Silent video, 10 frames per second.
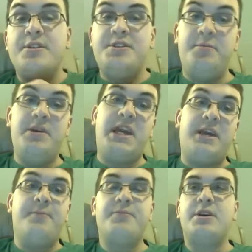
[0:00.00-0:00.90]
To
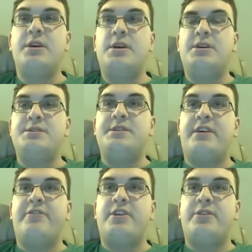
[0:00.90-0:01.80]
me,
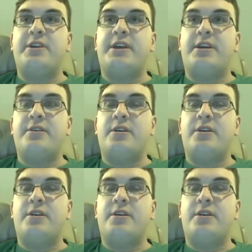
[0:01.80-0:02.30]
definitely.